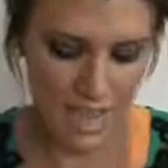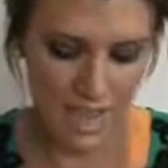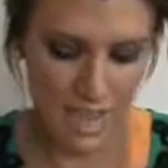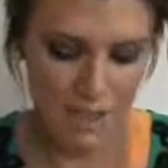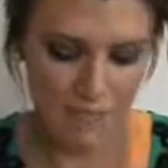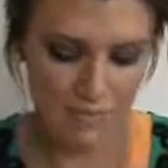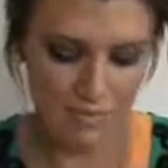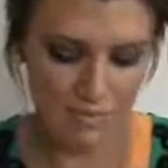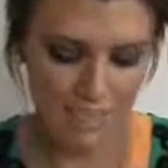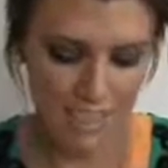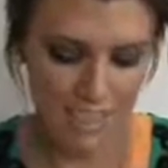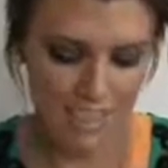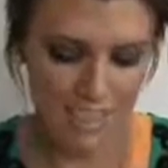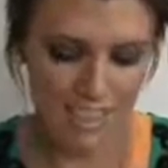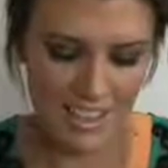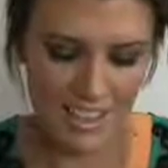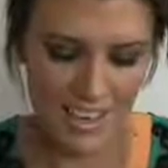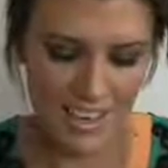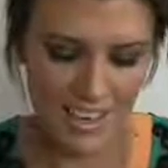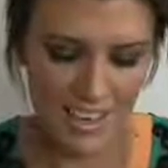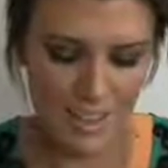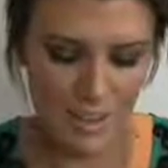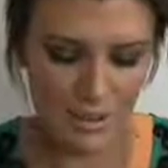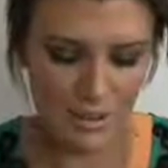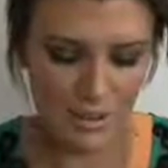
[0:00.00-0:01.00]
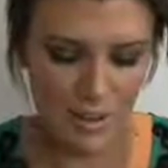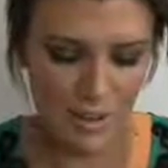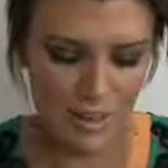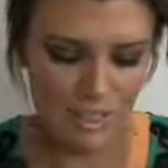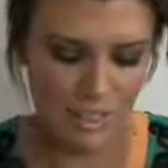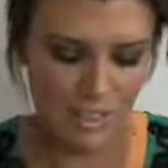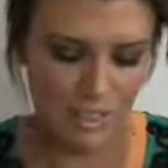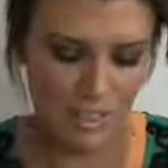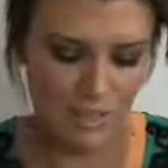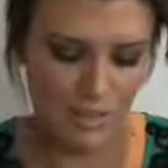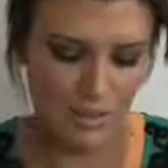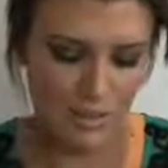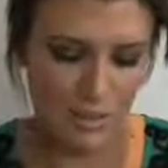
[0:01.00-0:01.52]
Um, and the next
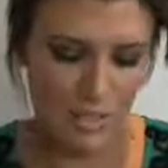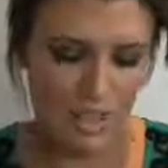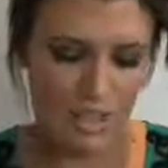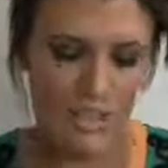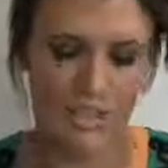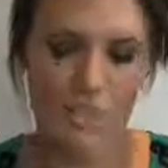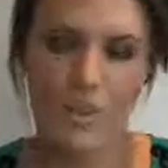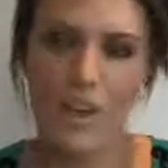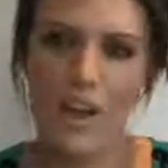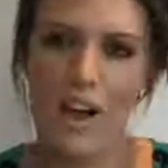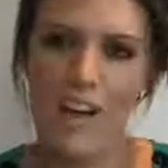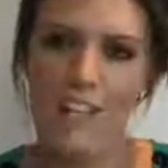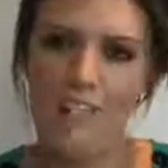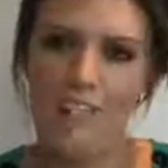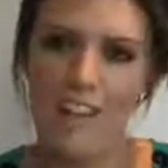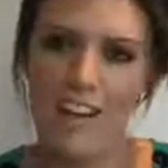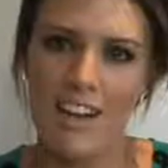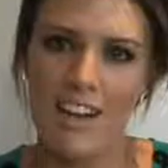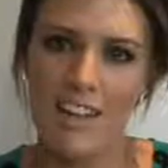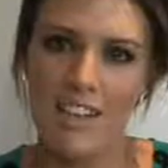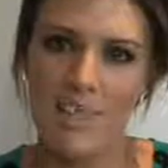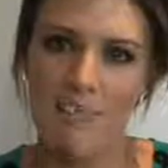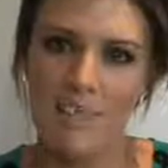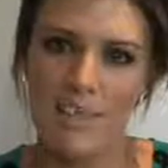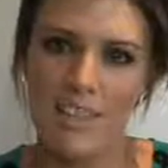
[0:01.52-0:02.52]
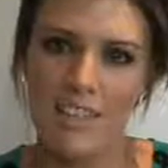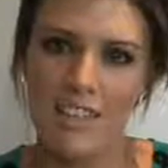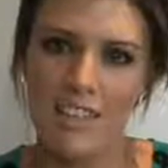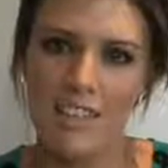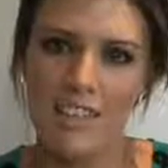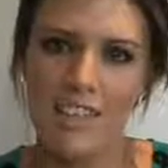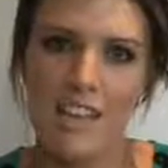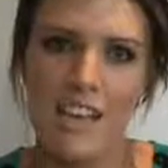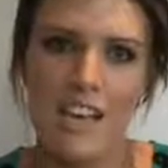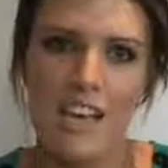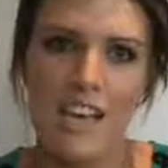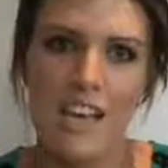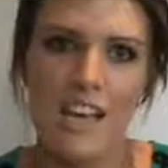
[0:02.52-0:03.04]
one was quite funny
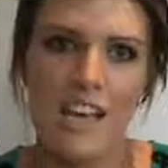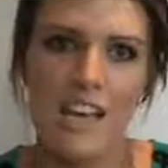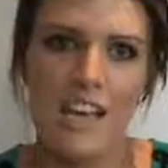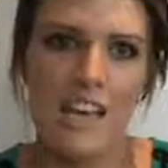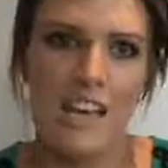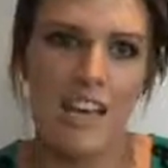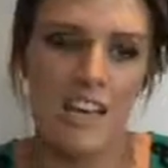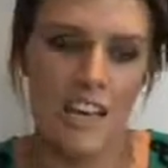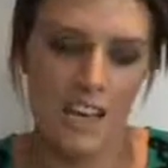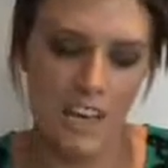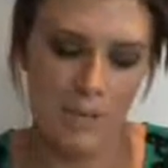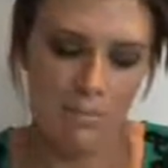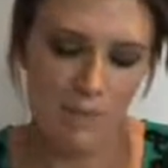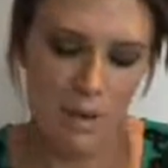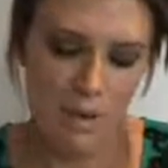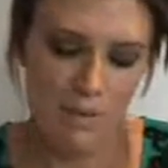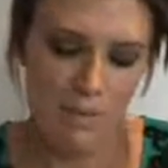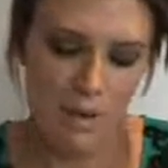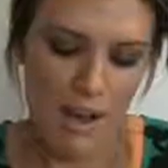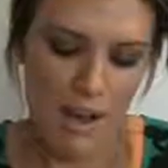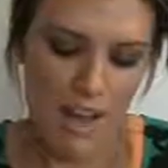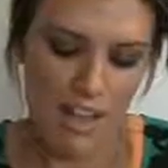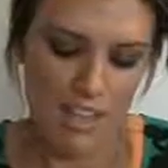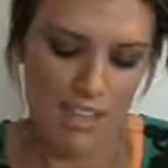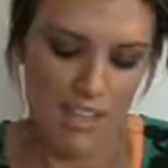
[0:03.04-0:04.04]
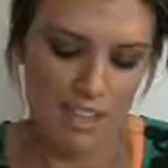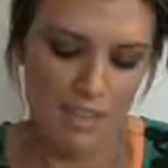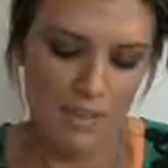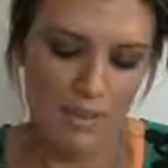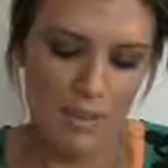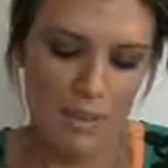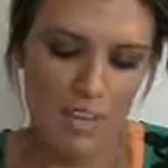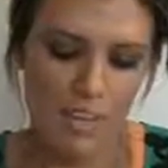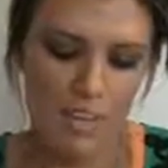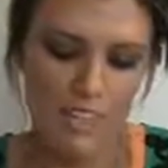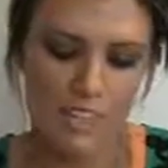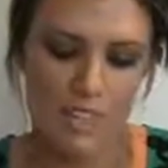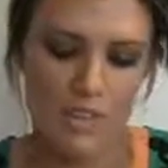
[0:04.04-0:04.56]
because in my mind
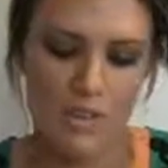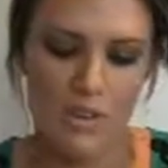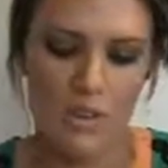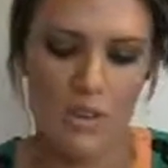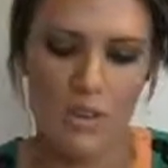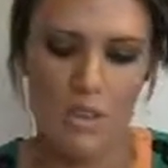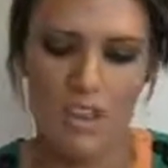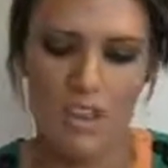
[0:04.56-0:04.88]
when I saw